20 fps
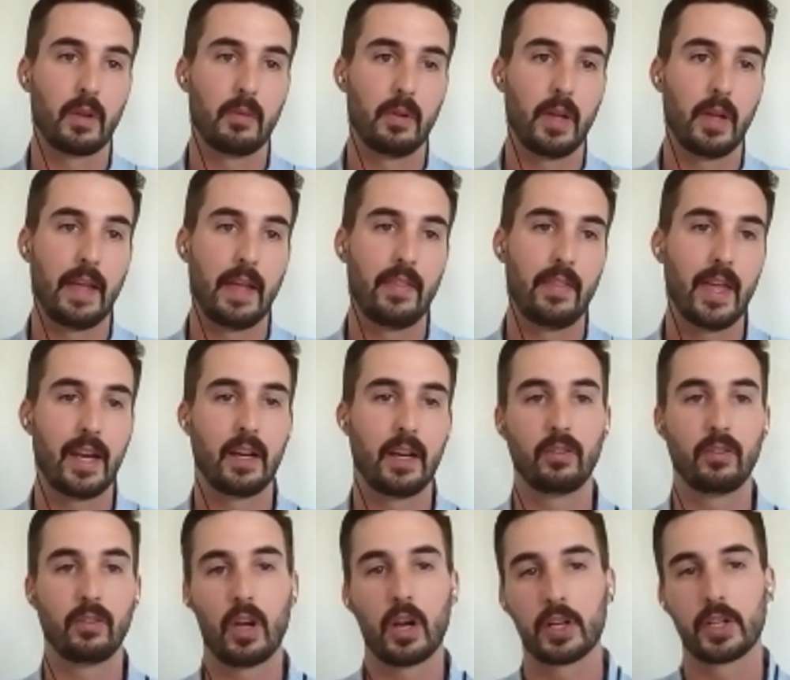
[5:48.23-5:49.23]
And then in
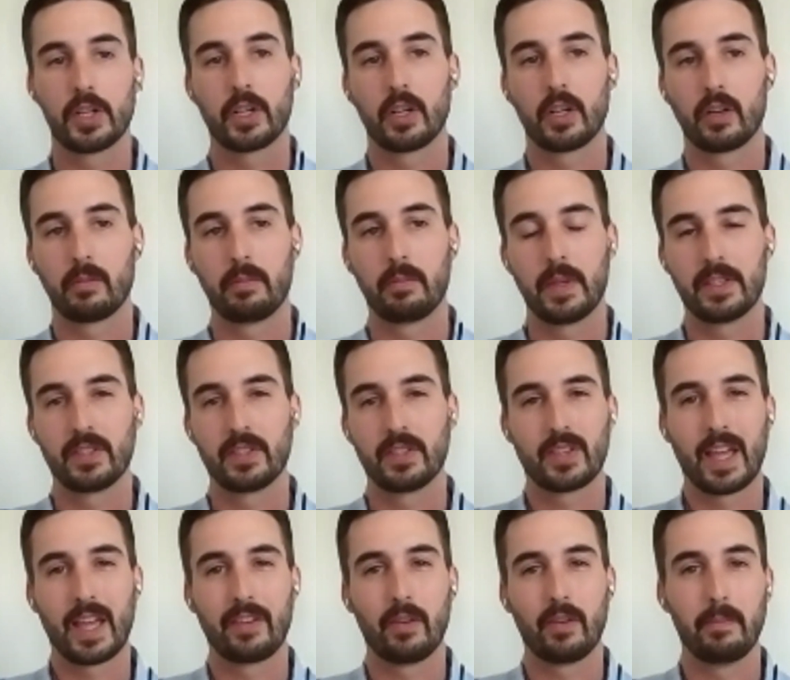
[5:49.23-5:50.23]
a larger
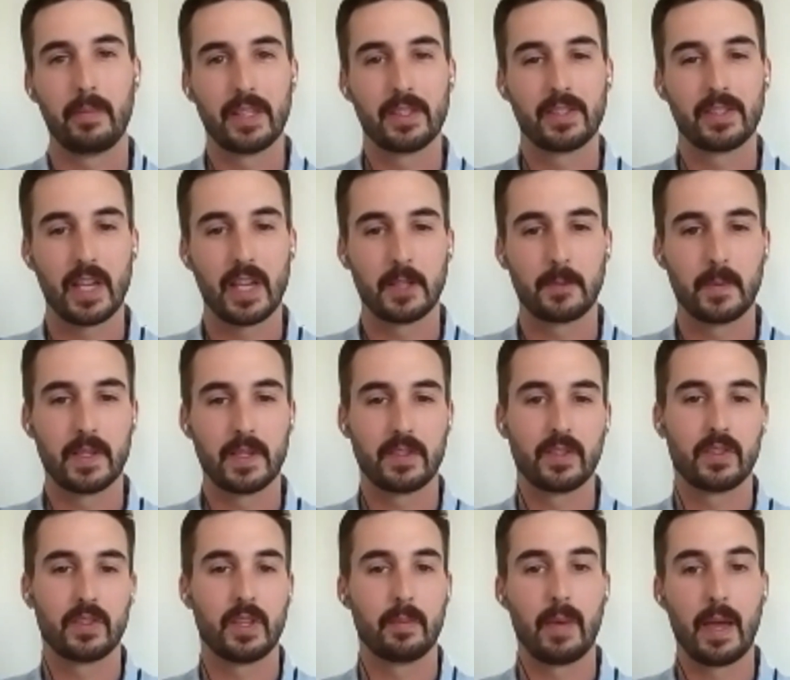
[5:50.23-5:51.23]
business, kind of a mid-sized
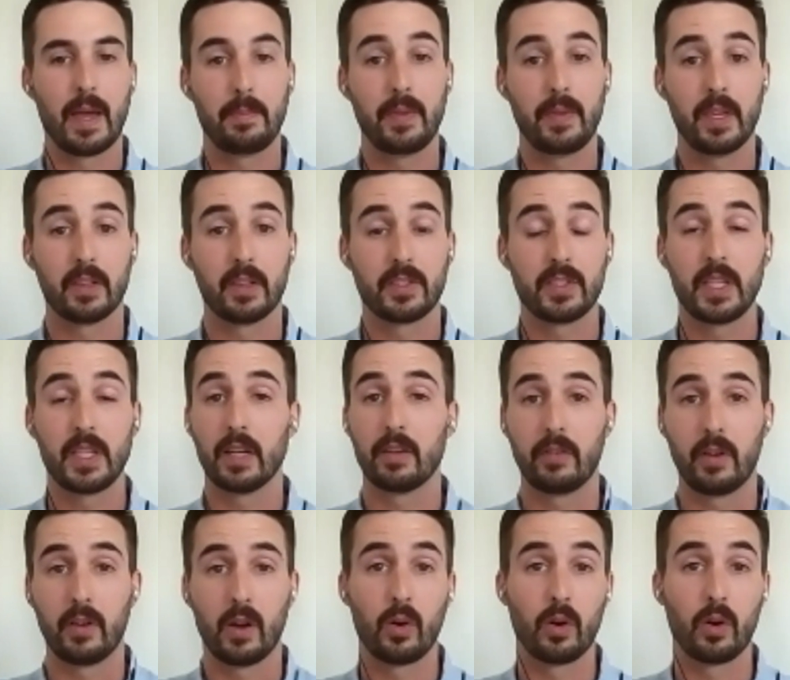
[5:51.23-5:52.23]
business, it might be a
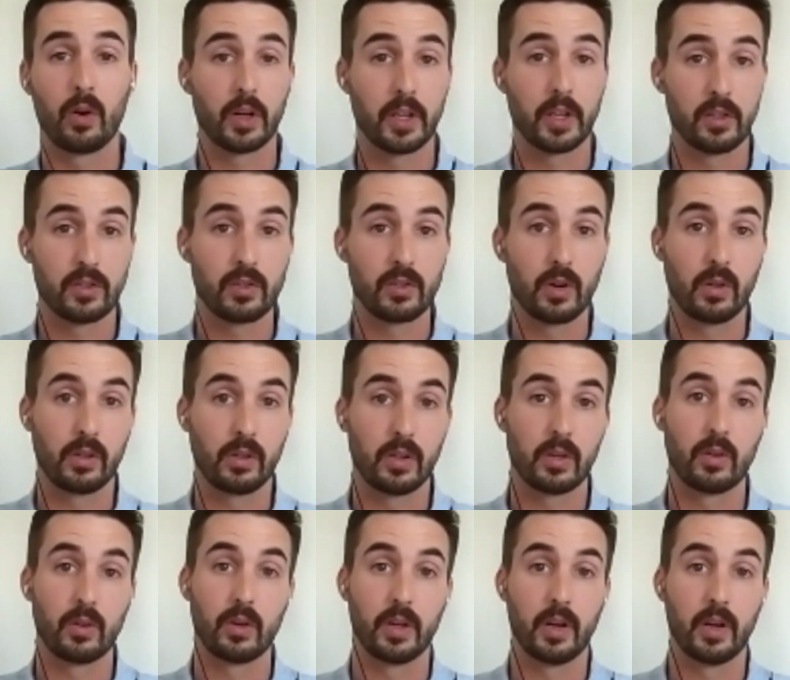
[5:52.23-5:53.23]
CFO or a
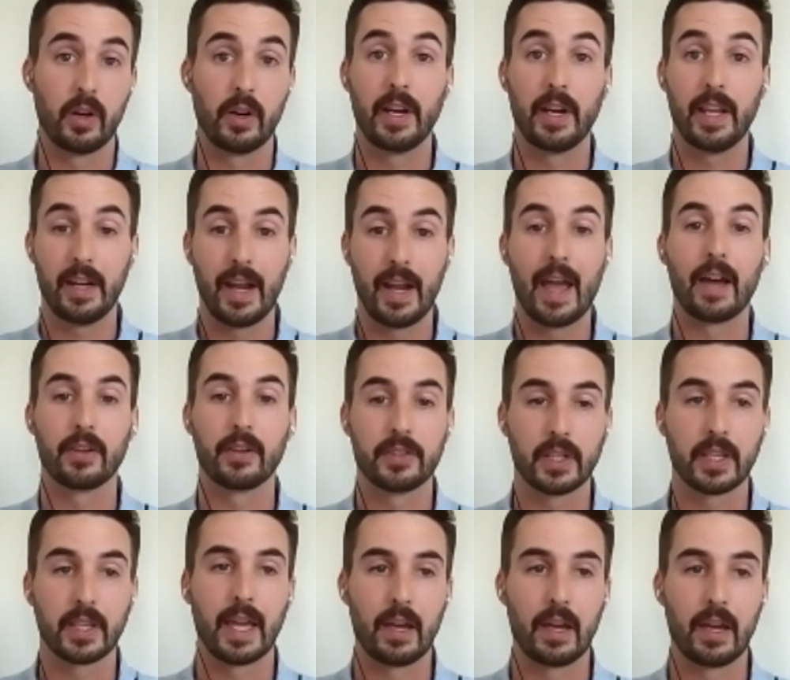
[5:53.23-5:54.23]
controller or an
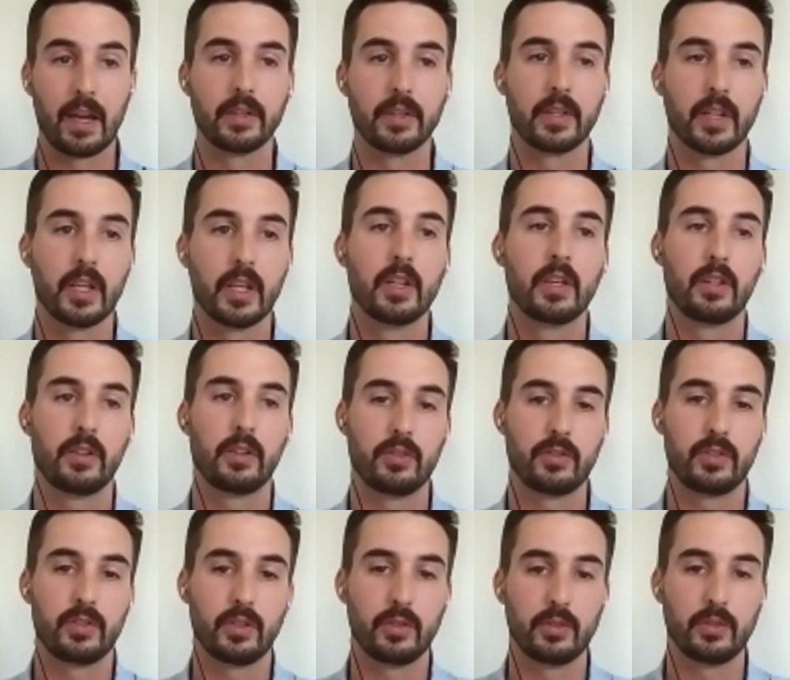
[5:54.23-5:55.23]
in-house accountant
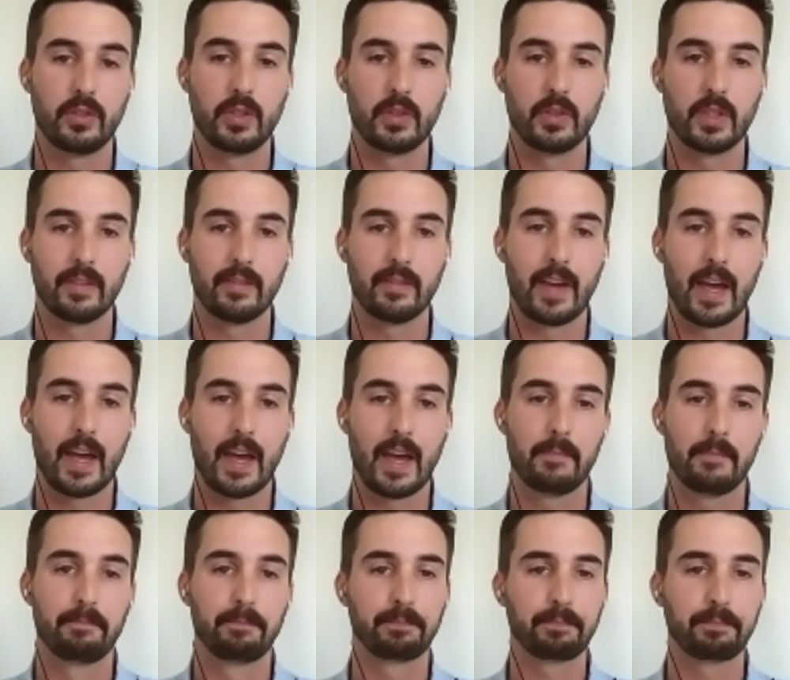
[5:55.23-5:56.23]
who's using
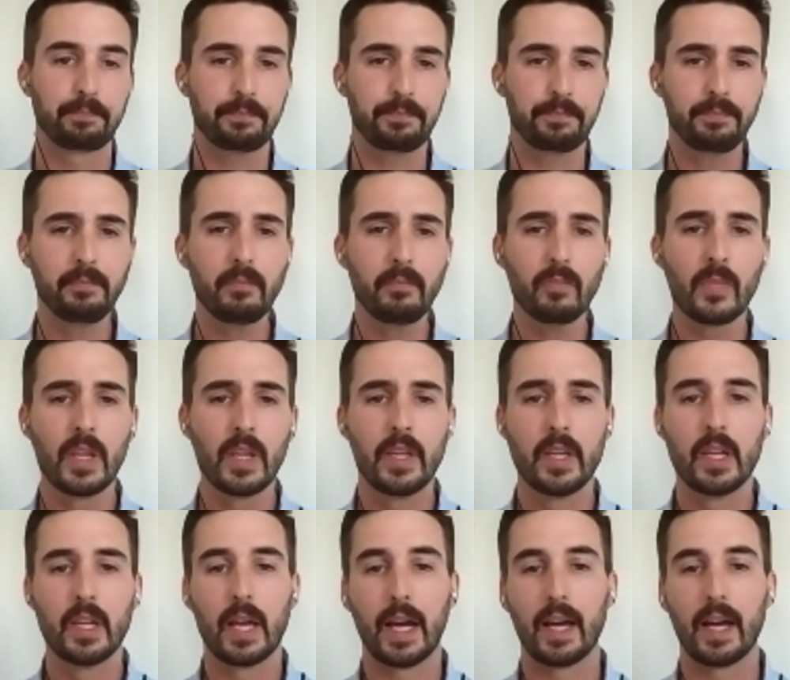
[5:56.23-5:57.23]
Fathom.
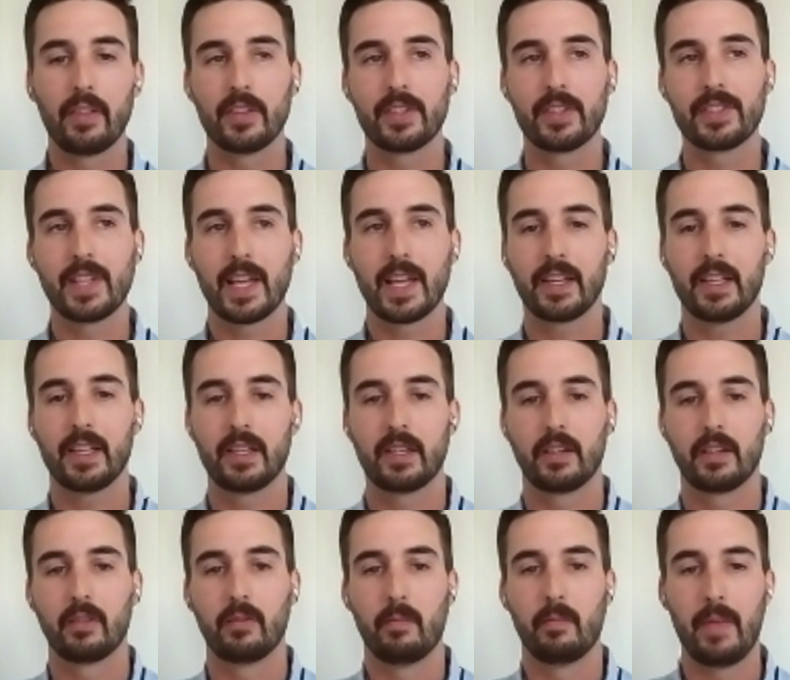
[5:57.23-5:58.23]
The
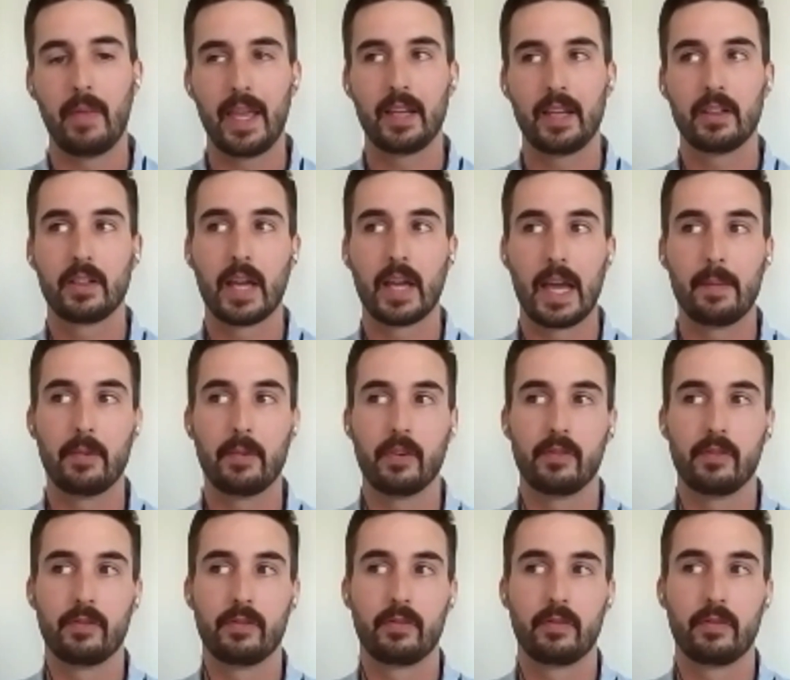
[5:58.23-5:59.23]
second main type
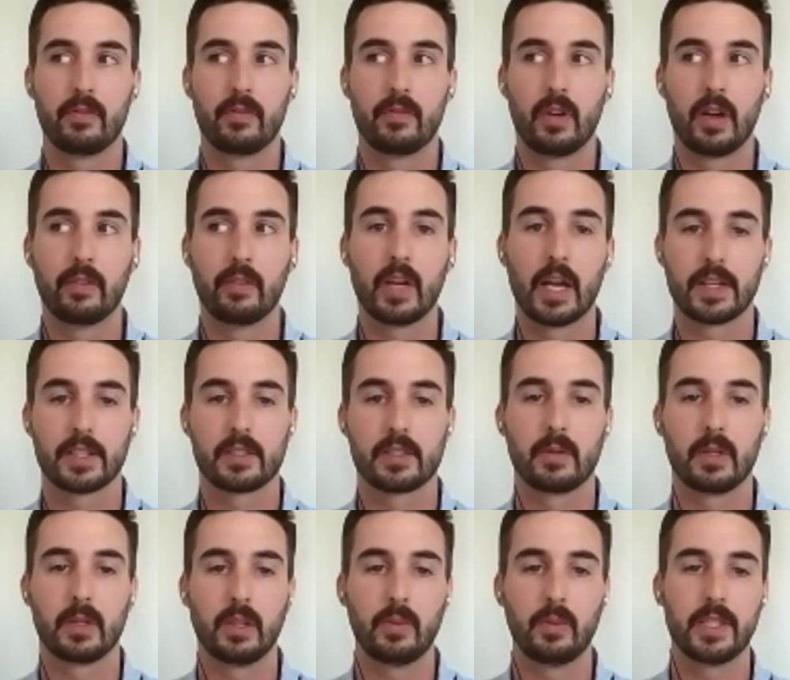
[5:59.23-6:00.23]
of
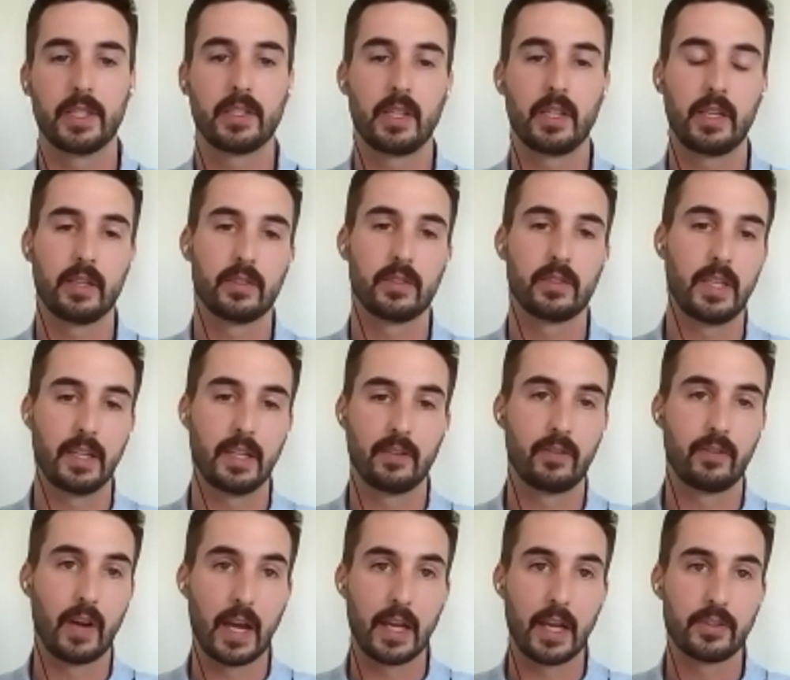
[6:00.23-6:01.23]
customer that we see is the
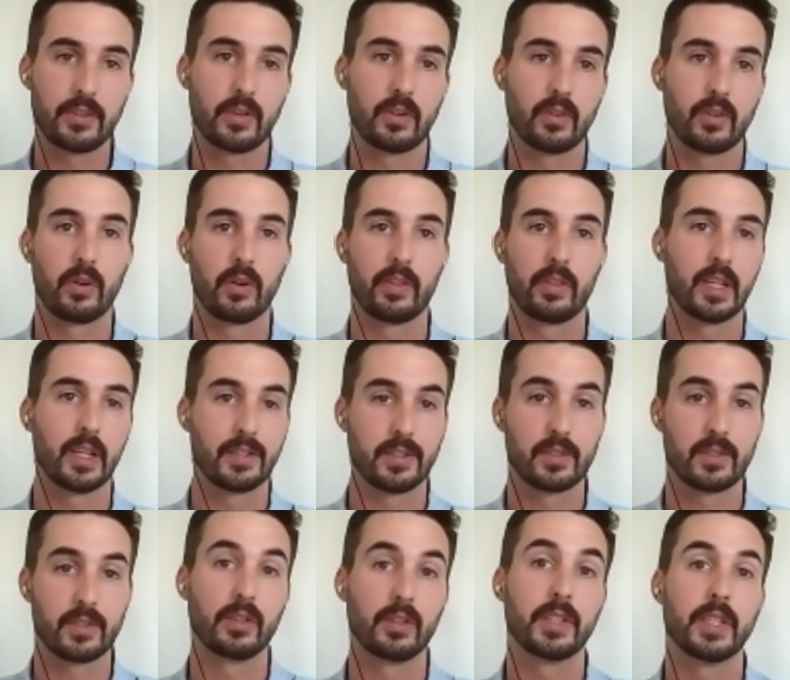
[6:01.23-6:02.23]
advisor or the
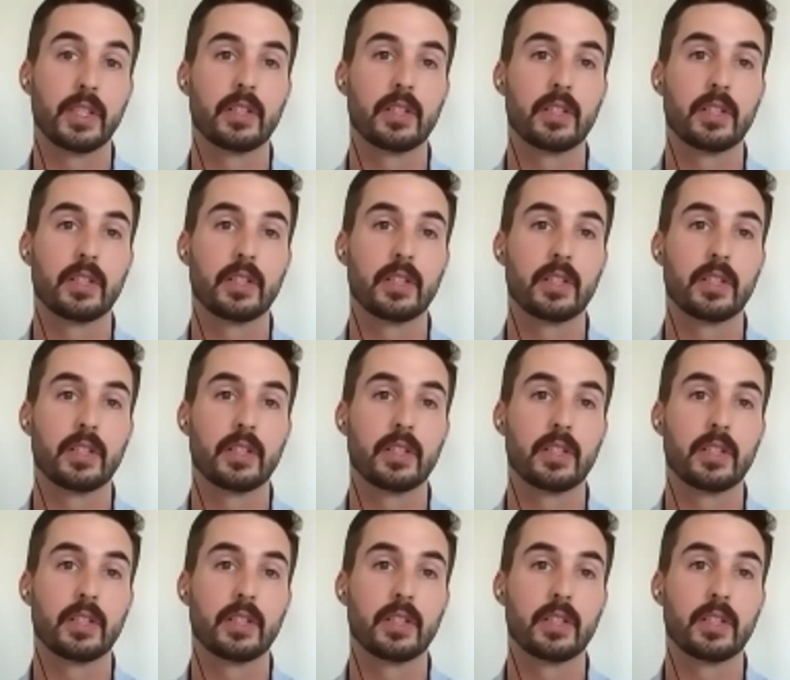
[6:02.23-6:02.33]
consultant.